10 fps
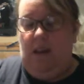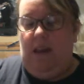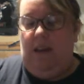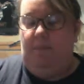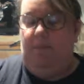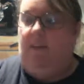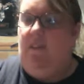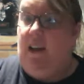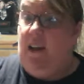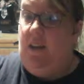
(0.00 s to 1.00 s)
They're
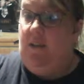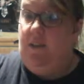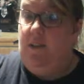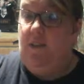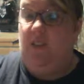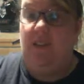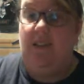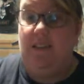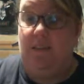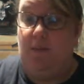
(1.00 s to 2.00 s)
very close, so if you do
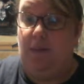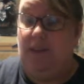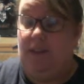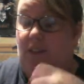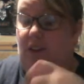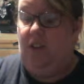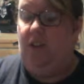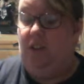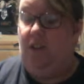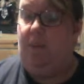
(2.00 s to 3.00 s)
get to come to England, you can
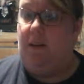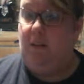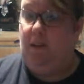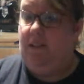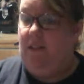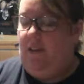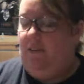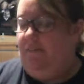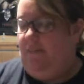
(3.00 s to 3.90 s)
do 2 birds 1 stone.